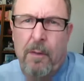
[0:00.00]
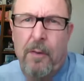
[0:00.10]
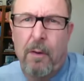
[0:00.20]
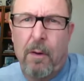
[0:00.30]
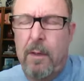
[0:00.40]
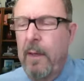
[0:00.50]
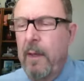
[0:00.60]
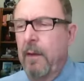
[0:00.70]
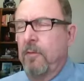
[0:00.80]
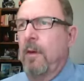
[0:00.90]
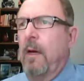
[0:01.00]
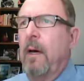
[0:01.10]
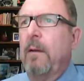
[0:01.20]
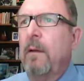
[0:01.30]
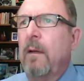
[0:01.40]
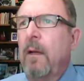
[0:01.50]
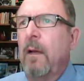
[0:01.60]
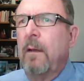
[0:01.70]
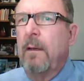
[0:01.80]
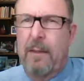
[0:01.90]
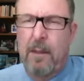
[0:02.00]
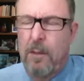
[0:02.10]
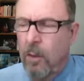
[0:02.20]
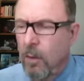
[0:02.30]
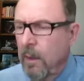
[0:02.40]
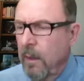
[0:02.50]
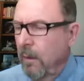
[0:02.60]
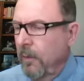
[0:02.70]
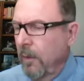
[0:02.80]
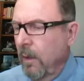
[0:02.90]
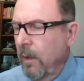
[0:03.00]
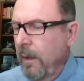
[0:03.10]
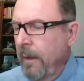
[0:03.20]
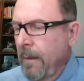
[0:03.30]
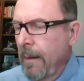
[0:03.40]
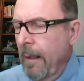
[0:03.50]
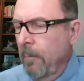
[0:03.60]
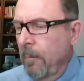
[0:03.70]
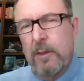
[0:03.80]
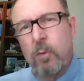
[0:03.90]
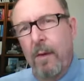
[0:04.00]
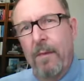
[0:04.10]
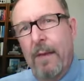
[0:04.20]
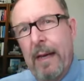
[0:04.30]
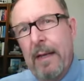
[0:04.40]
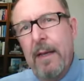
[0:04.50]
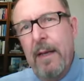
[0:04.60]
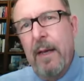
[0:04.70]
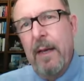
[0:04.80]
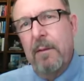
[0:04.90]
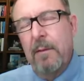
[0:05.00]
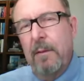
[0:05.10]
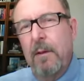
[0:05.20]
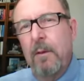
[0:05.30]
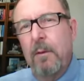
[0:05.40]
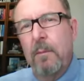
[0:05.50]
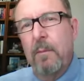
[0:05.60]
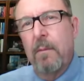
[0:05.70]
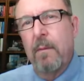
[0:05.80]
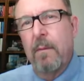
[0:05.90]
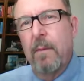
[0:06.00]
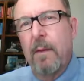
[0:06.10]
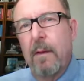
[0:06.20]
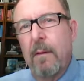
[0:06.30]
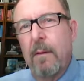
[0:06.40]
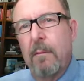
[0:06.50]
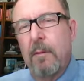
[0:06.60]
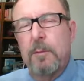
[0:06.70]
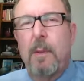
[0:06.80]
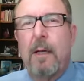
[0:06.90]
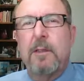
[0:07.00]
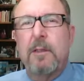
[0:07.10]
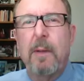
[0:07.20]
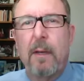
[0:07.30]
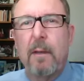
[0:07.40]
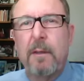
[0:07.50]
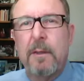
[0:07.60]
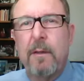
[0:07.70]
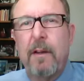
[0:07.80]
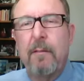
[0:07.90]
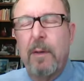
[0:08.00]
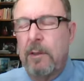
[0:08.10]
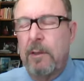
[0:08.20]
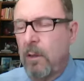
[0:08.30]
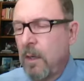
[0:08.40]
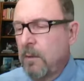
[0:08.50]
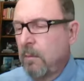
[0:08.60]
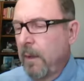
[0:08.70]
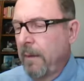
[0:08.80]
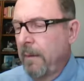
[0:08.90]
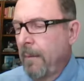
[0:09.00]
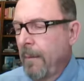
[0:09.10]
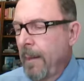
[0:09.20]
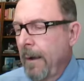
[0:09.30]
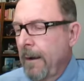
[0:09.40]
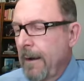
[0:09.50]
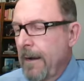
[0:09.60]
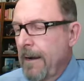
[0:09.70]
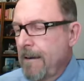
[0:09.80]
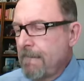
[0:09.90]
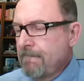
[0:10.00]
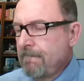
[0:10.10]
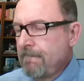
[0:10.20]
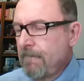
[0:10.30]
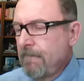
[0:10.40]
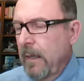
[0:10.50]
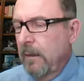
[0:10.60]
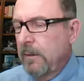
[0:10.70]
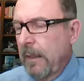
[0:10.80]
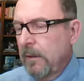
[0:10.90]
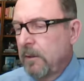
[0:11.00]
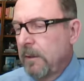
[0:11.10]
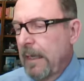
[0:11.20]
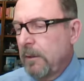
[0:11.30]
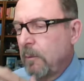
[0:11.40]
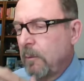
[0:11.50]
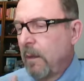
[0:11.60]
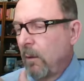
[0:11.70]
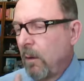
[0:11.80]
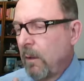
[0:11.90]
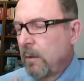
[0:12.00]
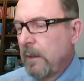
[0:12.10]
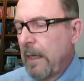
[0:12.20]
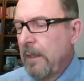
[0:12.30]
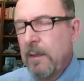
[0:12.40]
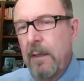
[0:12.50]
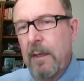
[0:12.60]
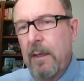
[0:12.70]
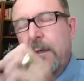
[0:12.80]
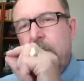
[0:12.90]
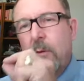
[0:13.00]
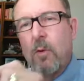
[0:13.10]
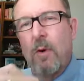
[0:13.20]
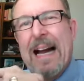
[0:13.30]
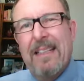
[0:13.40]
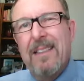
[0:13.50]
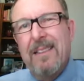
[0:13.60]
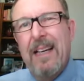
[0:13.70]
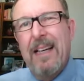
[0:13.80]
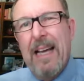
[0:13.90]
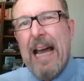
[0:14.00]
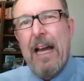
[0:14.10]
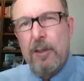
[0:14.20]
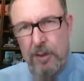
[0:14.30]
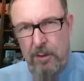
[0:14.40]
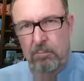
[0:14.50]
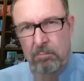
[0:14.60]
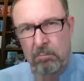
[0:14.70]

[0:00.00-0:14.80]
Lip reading: authority, it's not dictatorial authority, but it's what they need to do the responsibilities that they've been charged with. And it's exercised within an organization, and it's the right to take action.